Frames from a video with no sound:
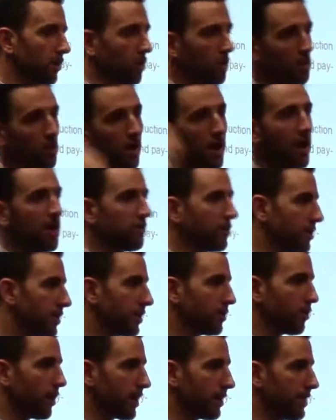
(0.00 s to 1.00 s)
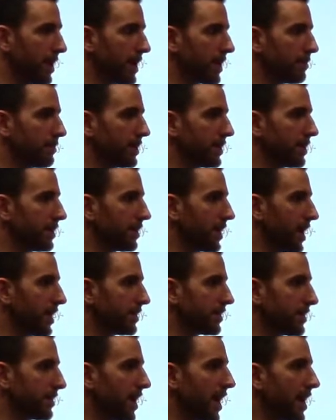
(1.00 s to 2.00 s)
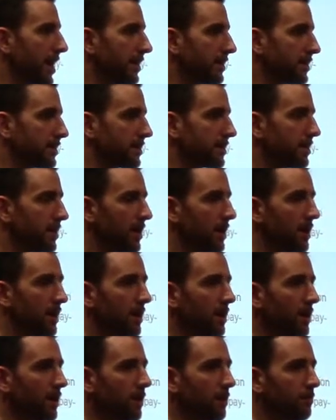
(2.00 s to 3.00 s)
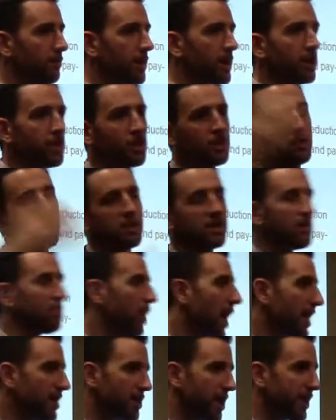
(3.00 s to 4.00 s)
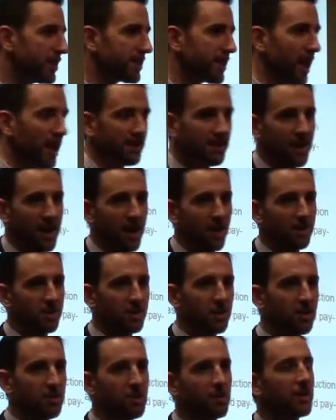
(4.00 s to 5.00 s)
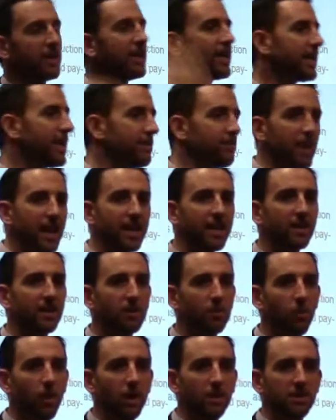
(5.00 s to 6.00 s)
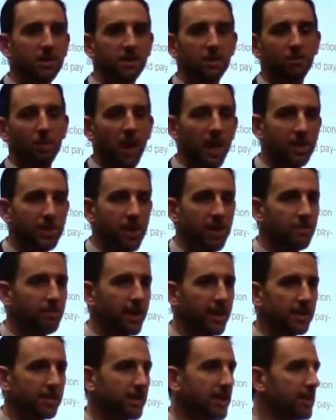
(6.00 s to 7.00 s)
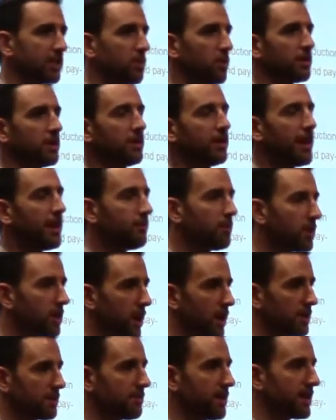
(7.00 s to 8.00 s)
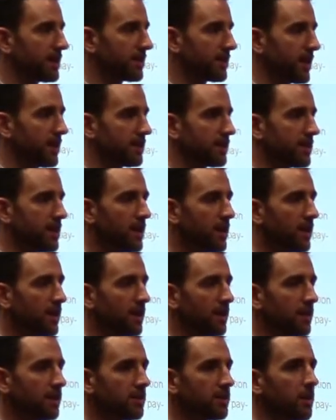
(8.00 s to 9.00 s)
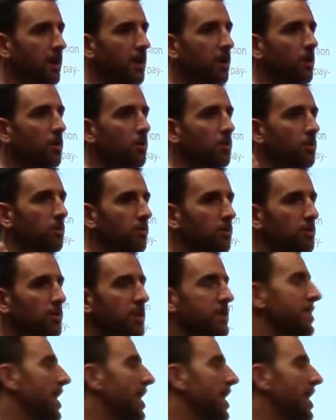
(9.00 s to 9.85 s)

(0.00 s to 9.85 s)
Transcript: or wherever you'd want to make them in the United States, because the supply chain's not there. So you're going to keep making them where the supply chain makes sense, where the labor cost makes sense. So you're